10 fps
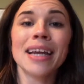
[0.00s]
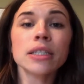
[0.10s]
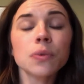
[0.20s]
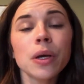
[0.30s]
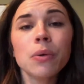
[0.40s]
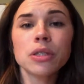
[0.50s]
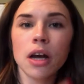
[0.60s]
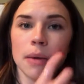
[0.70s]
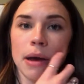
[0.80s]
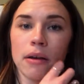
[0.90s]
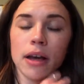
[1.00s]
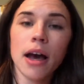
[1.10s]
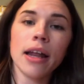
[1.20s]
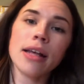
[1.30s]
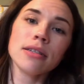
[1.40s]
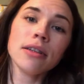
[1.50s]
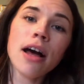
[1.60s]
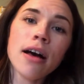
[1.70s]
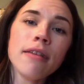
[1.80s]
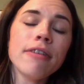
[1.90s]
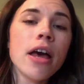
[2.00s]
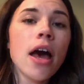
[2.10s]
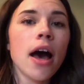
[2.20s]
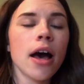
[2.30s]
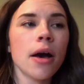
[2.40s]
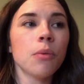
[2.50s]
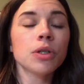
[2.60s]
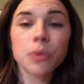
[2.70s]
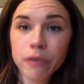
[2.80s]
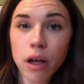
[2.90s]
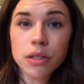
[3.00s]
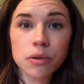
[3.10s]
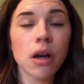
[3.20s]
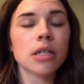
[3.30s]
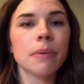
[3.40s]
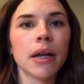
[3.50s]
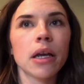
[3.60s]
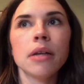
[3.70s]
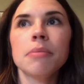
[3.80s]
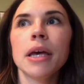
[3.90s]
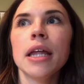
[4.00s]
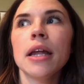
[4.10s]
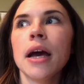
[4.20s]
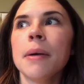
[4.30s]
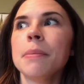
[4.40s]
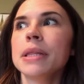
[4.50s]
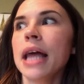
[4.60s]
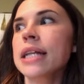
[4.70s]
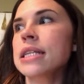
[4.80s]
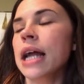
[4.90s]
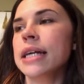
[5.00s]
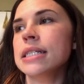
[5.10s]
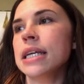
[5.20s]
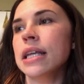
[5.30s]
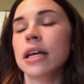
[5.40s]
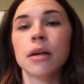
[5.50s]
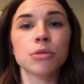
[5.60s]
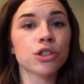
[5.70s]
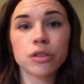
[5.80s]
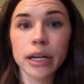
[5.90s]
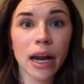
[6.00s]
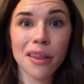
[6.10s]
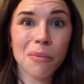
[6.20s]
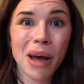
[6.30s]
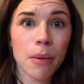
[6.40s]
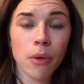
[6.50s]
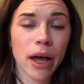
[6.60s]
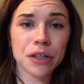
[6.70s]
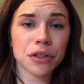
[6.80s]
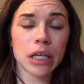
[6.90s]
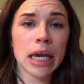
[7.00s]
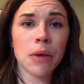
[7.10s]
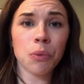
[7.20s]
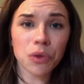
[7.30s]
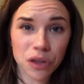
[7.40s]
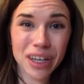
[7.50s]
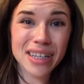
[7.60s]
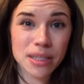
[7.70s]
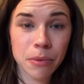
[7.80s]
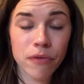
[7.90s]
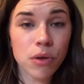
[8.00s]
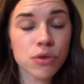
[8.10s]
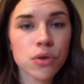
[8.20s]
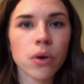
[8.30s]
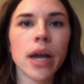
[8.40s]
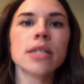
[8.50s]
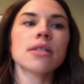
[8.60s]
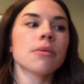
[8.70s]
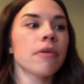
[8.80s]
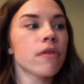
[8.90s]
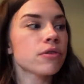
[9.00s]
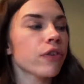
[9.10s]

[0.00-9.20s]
Next week we'll talk about God as love, which we've also talked about a good bit, but that's an idea that comes straight out of the Bible actually, and we'll look at some of those stories and some of those